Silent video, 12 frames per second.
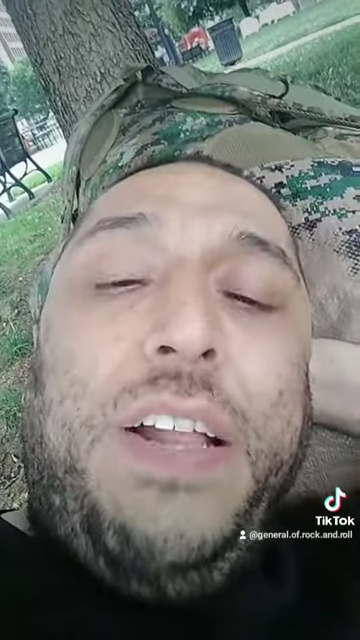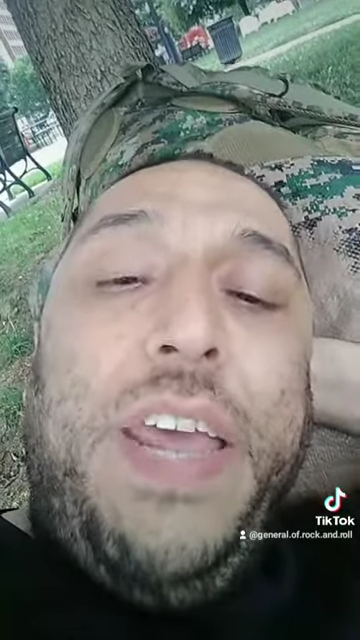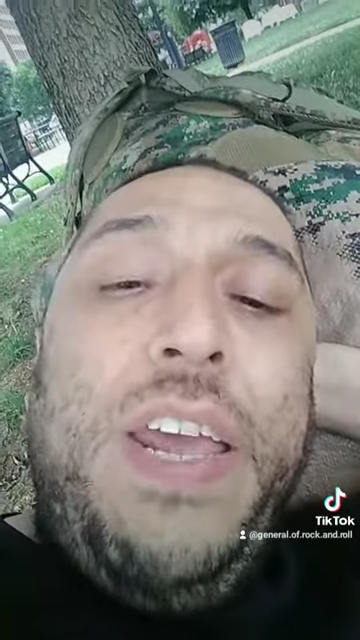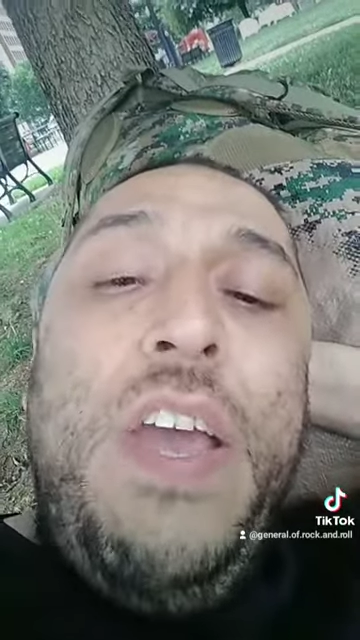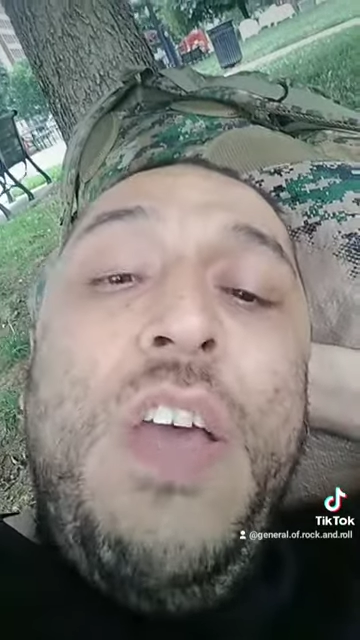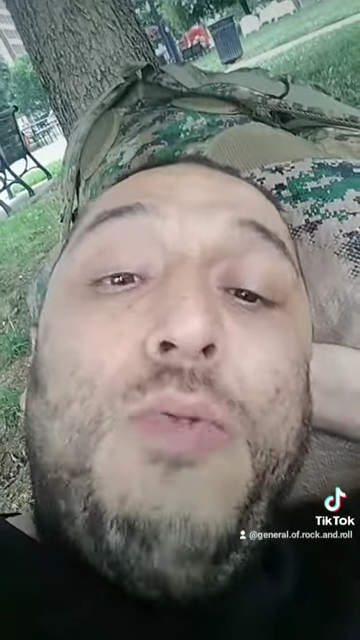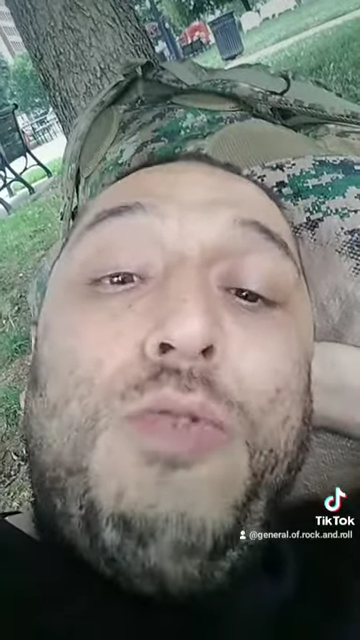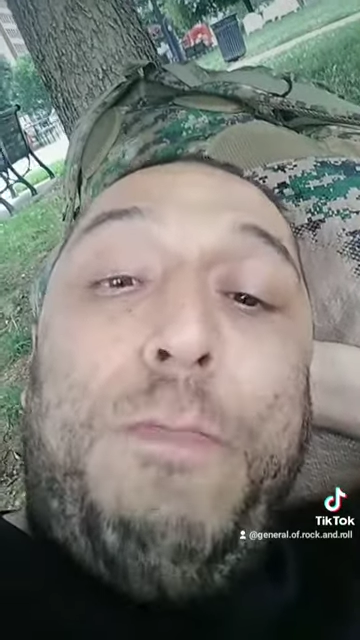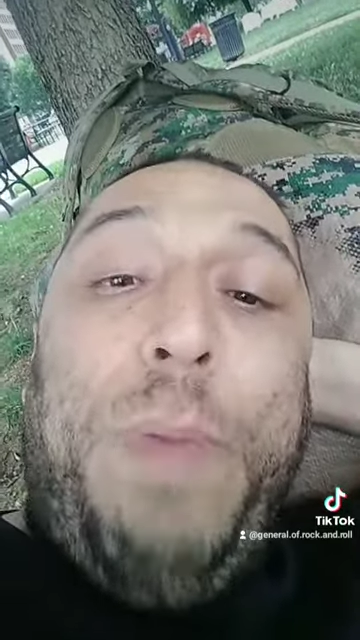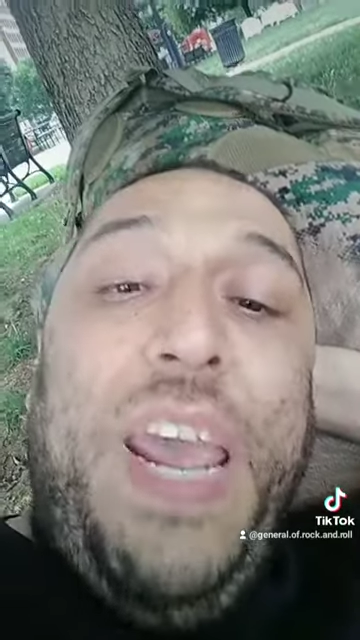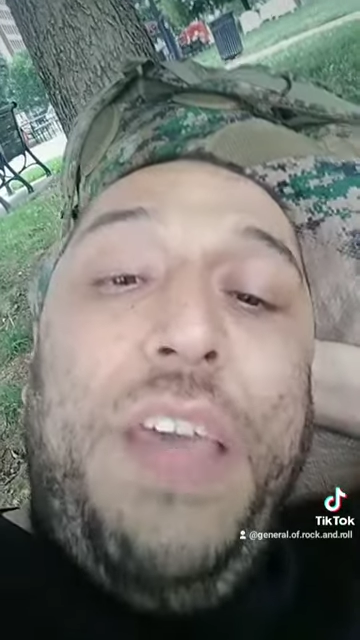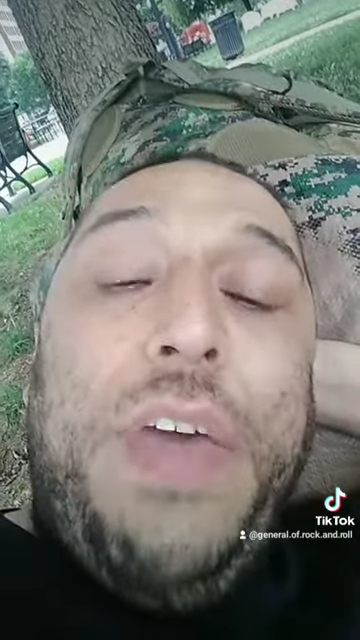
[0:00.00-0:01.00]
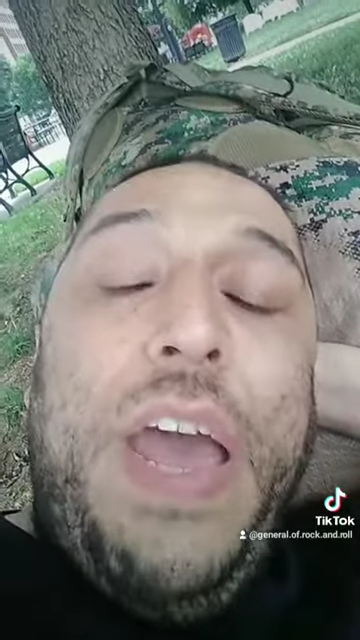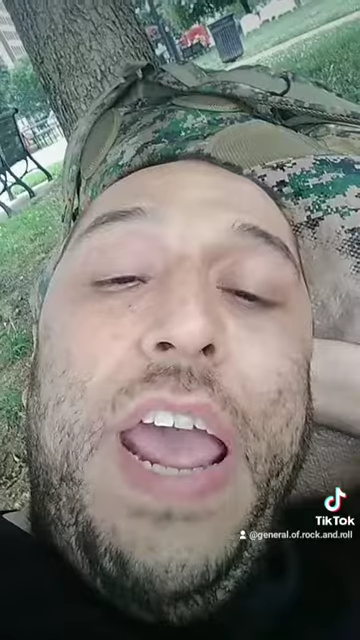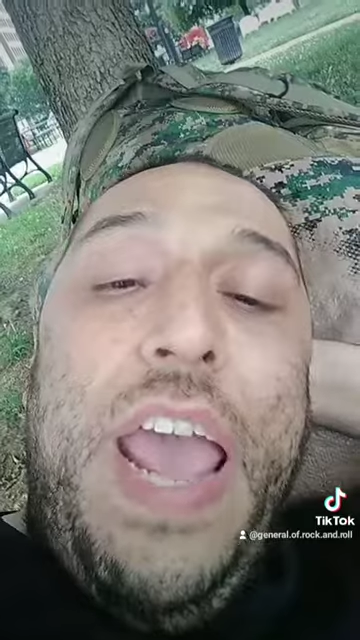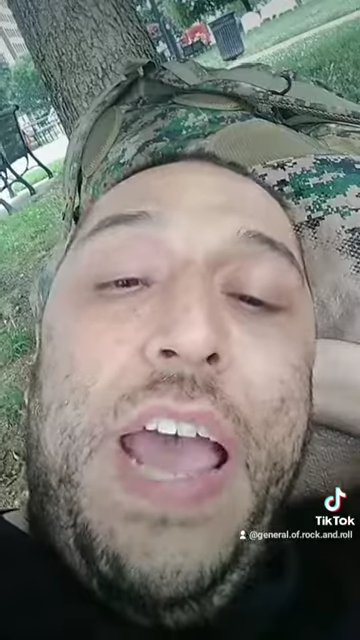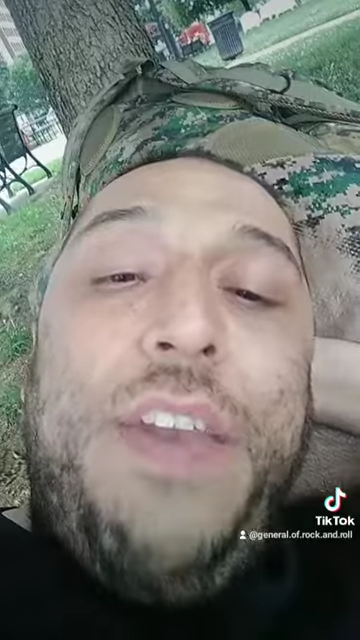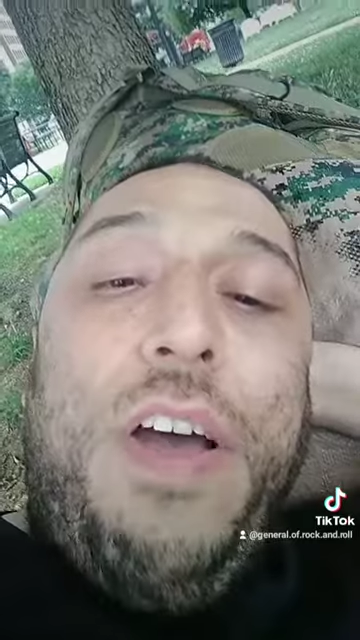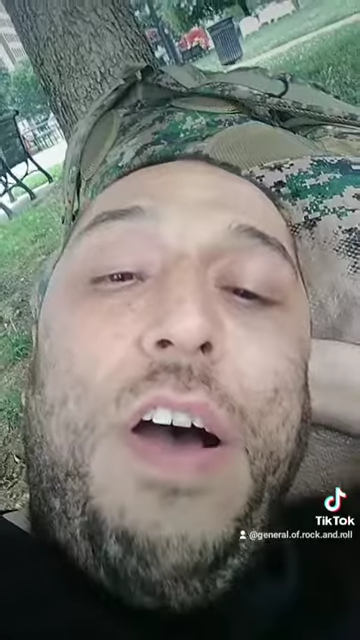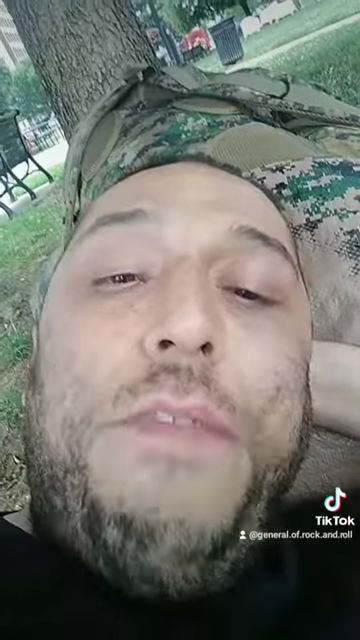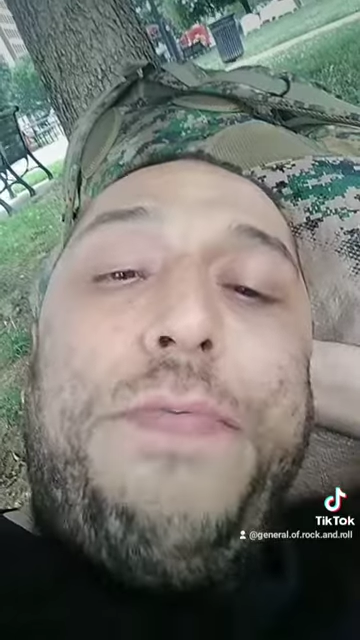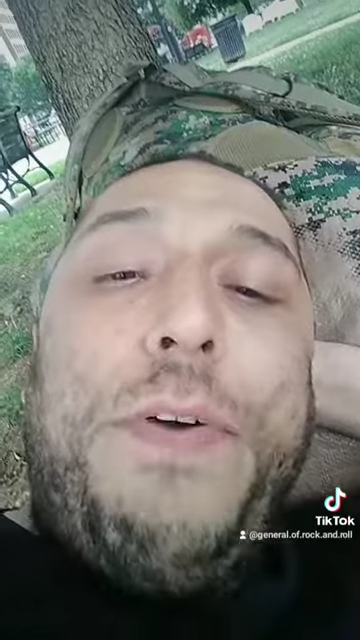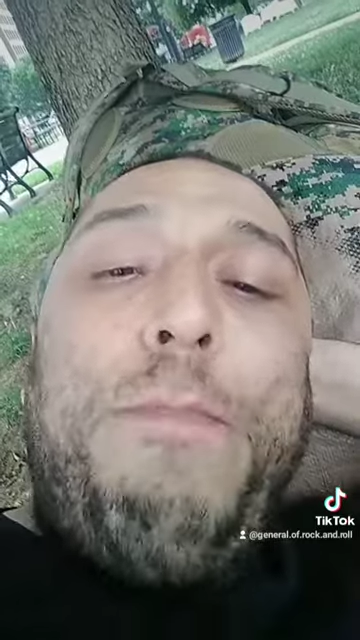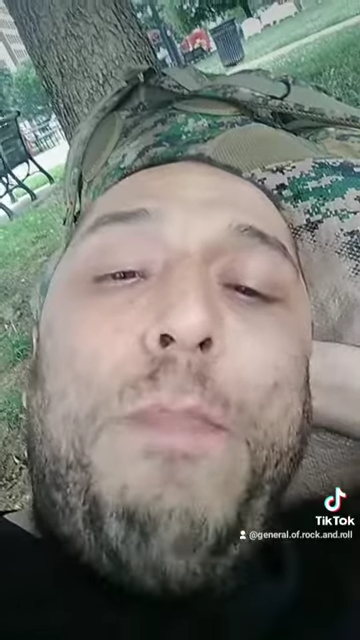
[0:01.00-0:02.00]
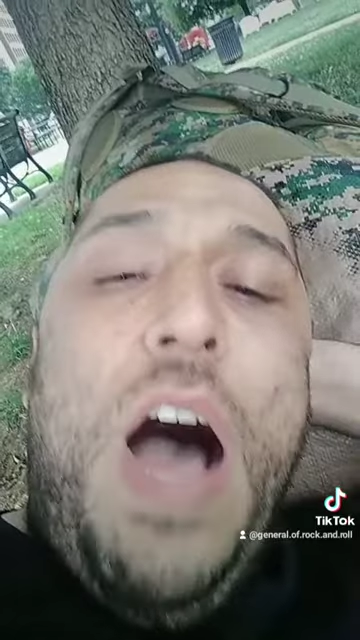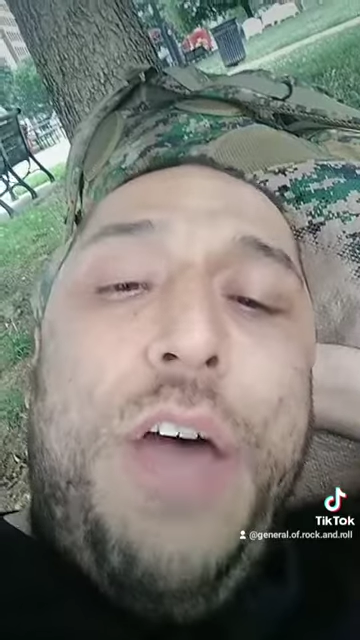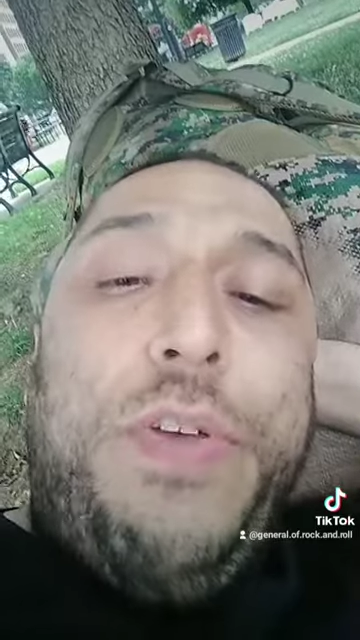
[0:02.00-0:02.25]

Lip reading: would be the end of the mother,